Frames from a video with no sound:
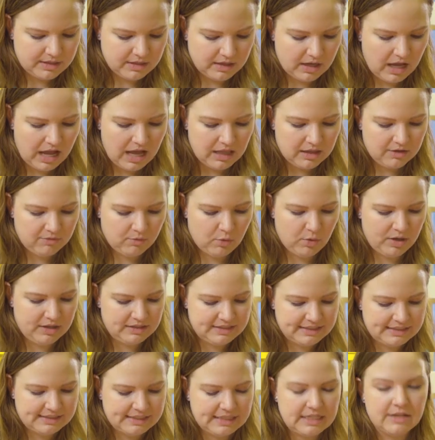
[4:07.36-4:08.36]
olive oil
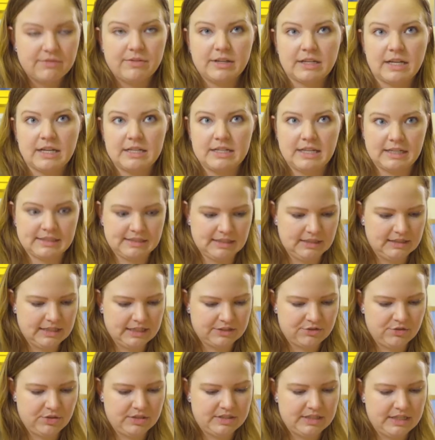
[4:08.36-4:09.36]
to see if it conducts
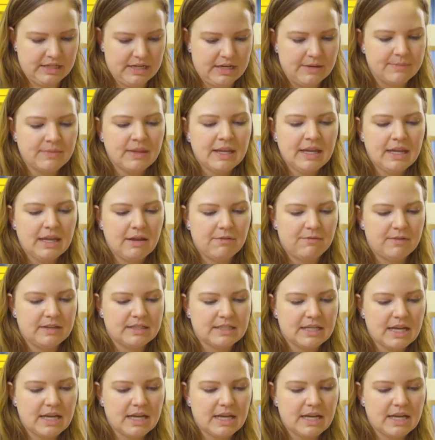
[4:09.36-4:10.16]
electricity. If it